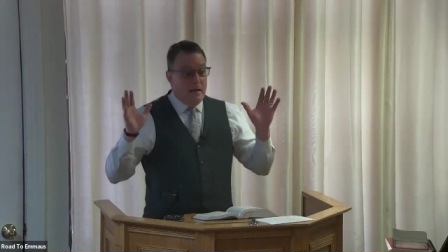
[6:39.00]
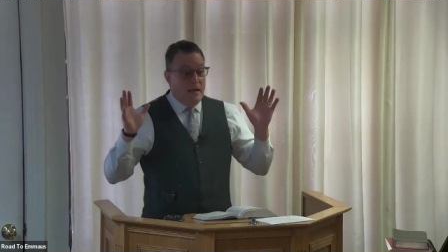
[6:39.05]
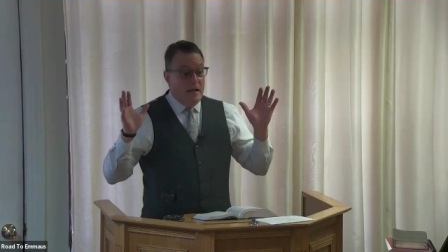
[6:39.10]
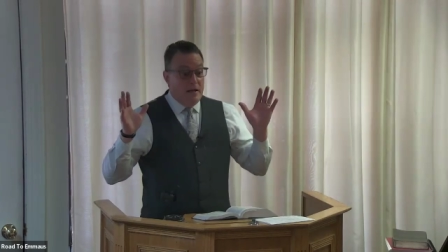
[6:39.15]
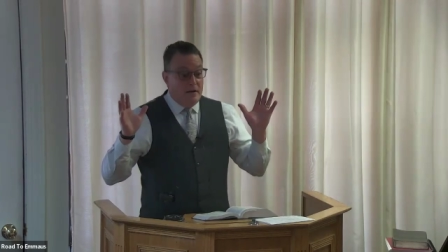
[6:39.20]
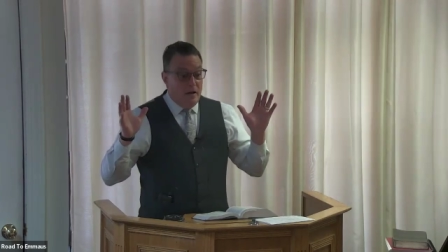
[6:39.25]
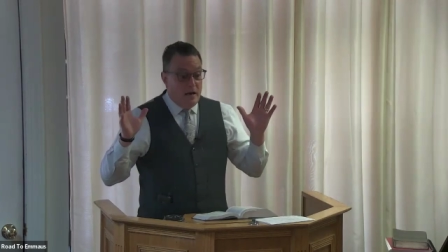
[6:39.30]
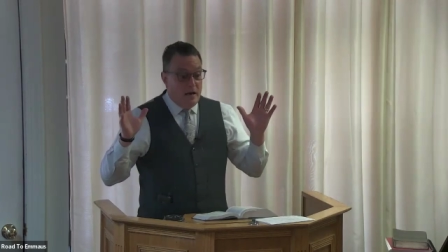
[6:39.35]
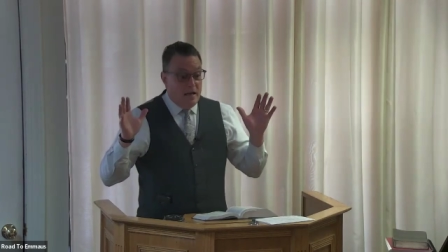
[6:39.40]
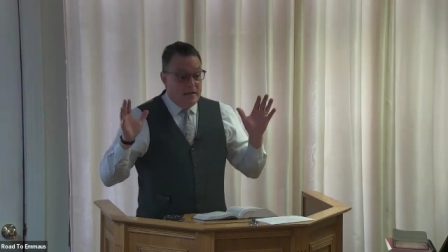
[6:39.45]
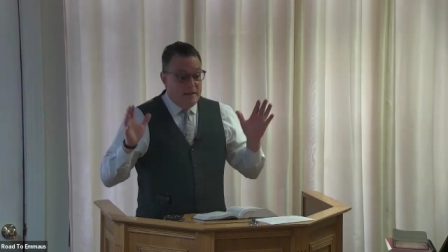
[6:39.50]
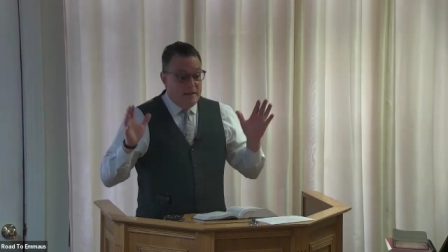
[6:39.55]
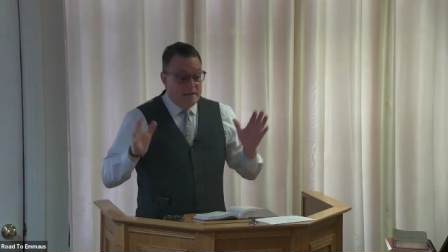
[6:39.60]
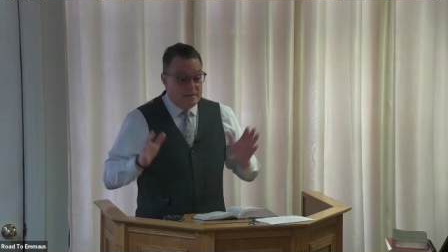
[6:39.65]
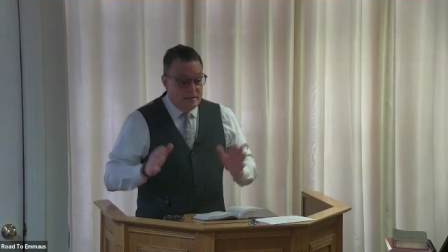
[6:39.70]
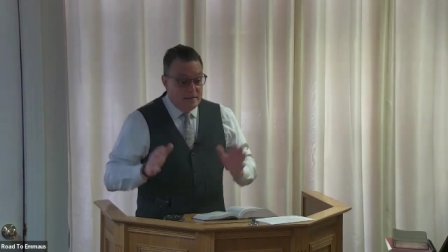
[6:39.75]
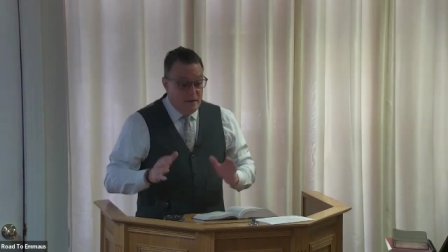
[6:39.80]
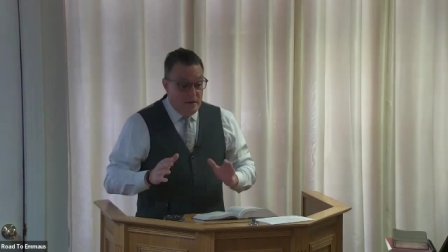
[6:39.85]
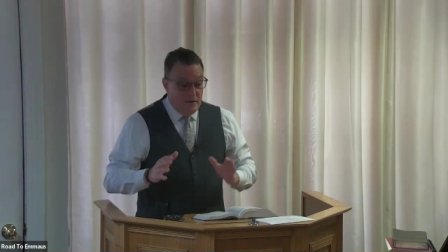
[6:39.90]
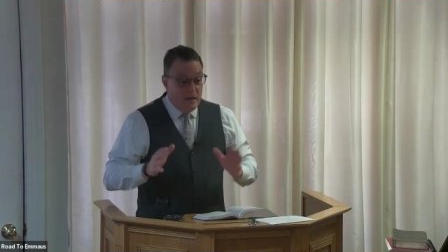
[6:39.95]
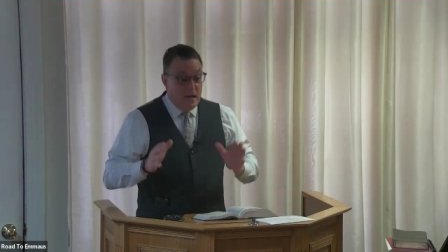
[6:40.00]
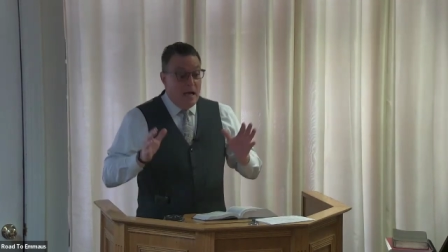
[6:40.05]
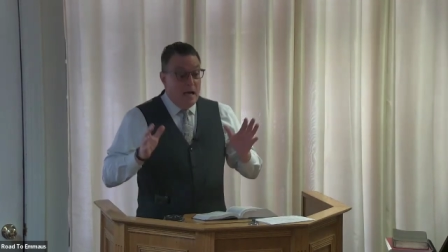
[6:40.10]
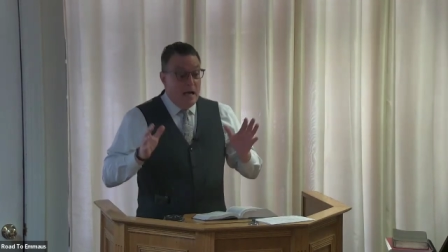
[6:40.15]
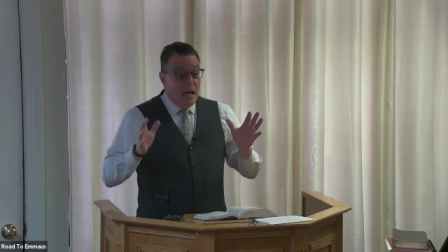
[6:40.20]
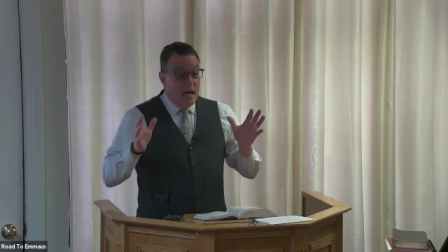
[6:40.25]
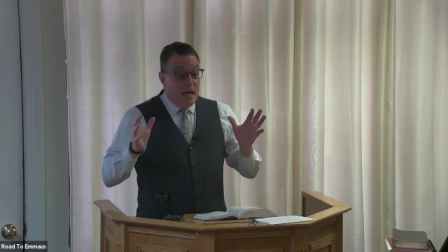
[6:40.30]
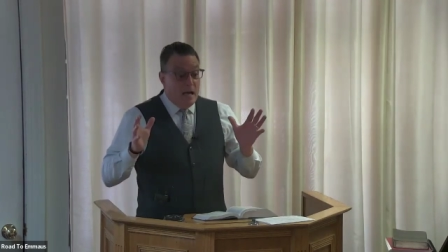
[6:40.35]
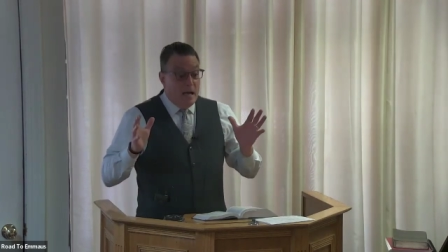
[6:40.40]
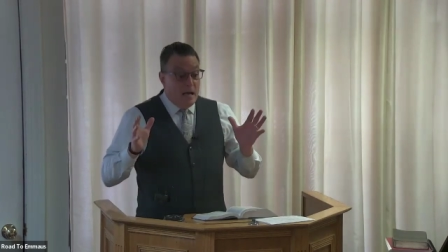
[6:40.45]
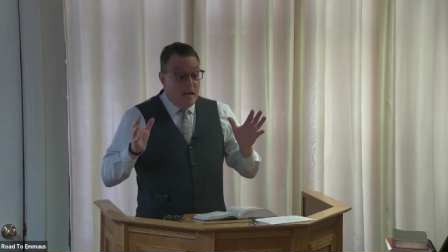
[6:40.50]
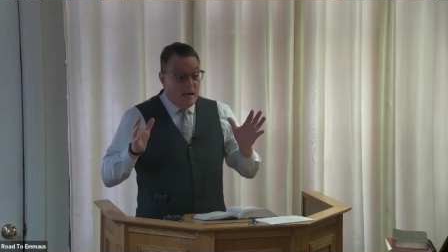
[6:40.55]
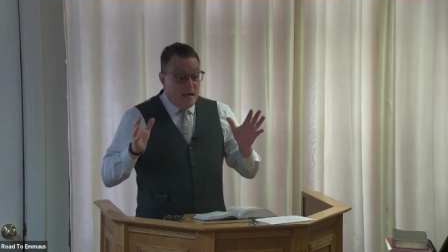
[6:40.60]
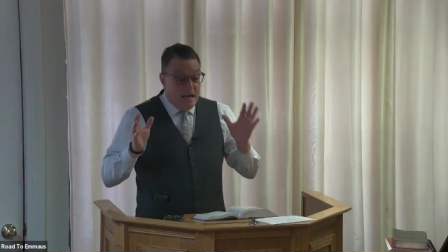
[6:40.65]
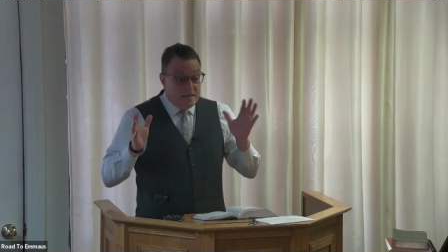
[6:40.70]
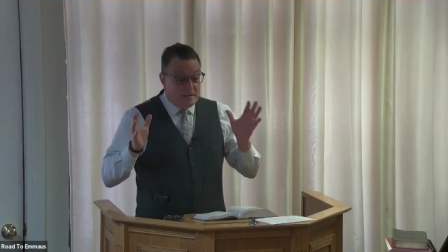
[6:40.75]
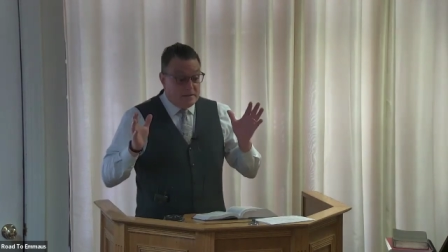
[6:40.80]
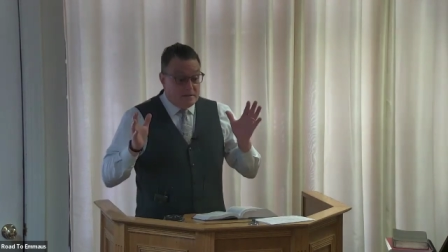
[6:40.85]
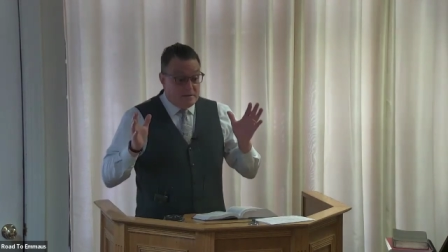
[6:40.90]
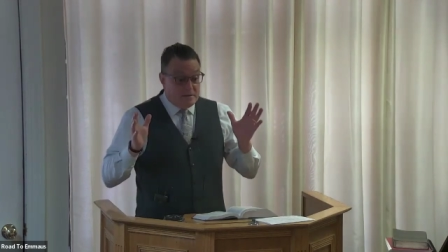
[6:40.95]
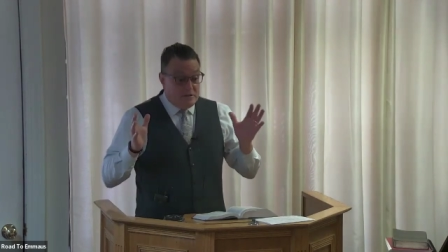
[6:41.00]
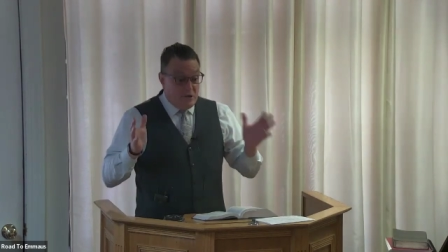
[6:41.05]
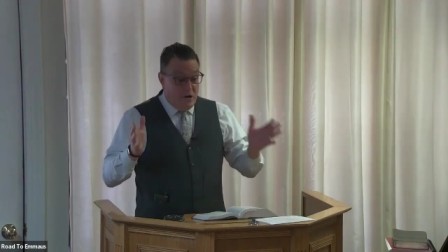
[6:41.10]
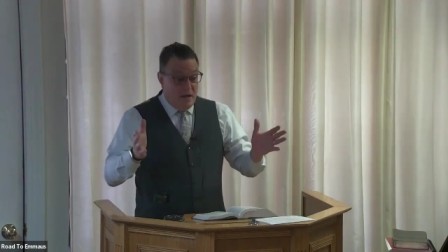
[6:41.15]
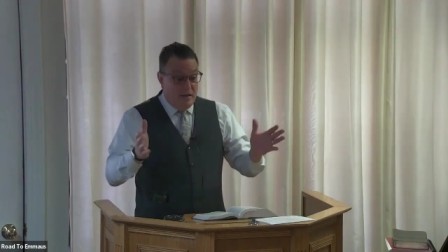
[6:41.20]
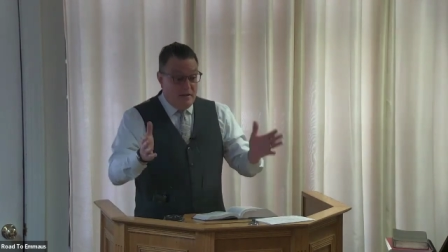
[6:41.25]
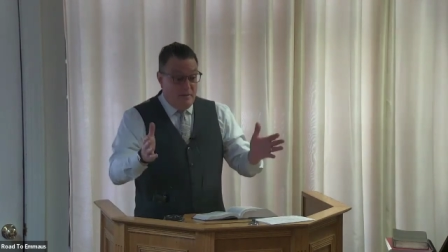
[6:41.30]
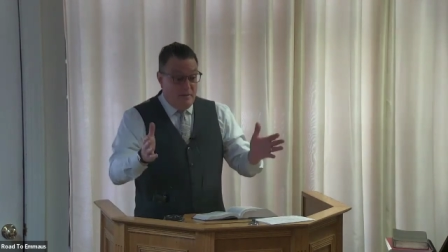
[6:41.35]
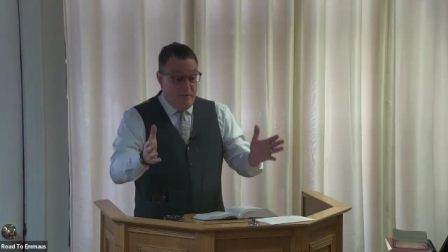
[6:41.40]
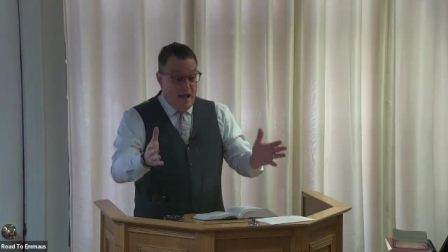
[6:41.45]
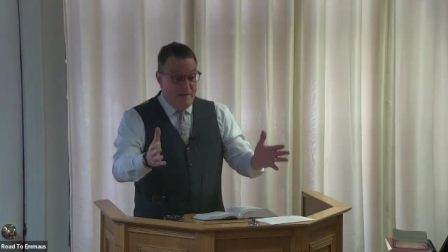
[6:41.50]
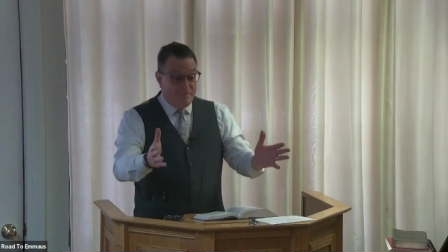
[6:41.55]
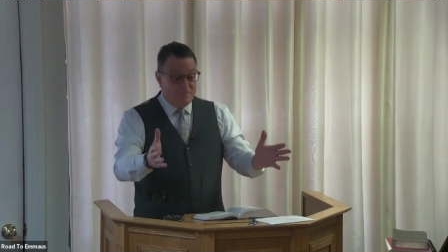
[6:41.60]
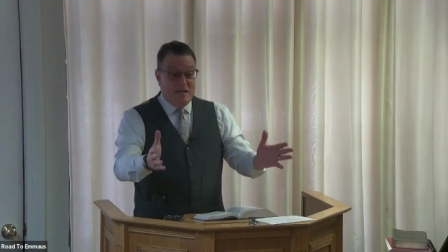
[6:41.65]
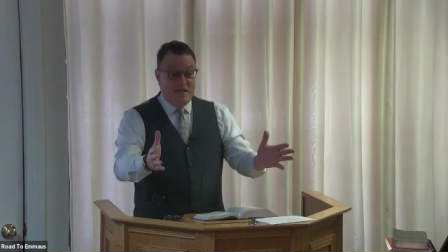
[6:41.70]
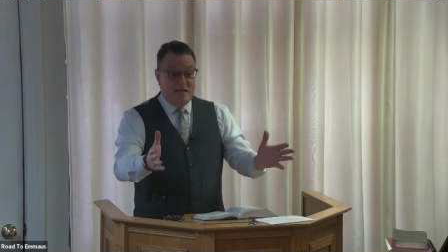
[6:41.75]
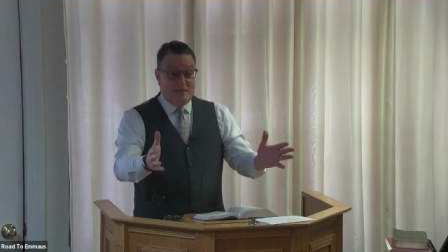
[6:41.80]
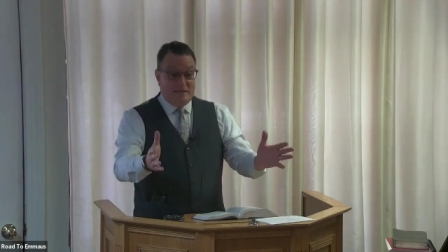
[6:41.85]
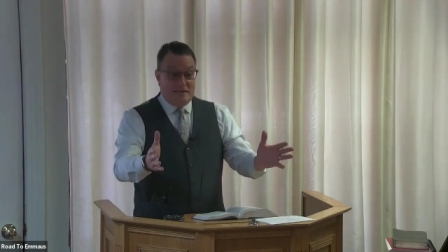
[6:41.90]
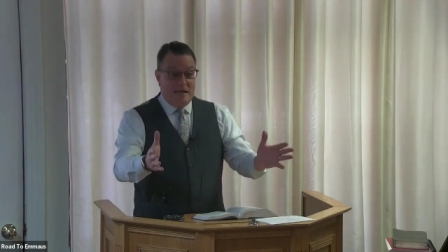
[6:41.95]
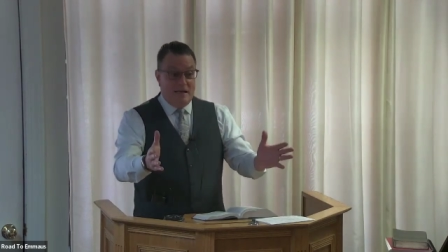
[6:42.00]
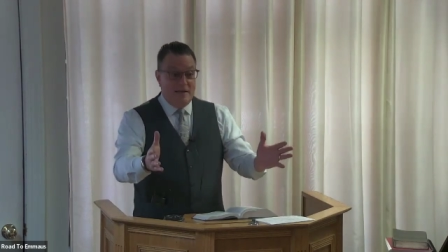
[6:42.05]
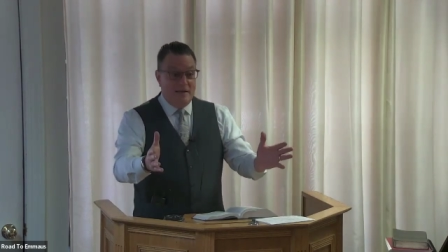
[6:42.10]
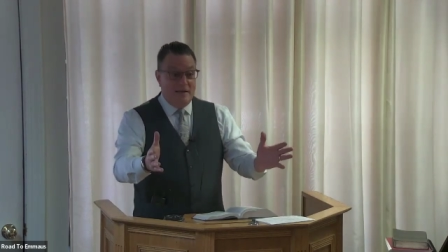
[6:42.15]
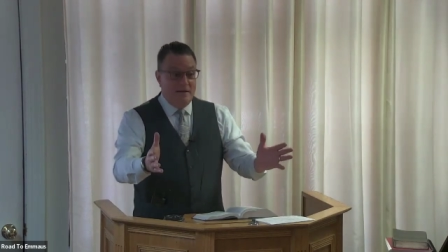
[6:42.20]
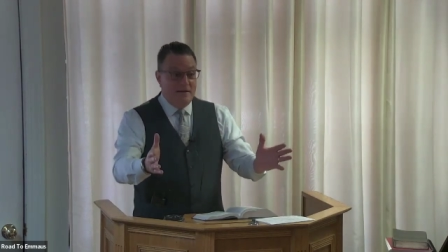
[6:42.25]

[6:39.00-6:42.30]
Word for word: He'll go like this and go, oh, It's John the Baptist.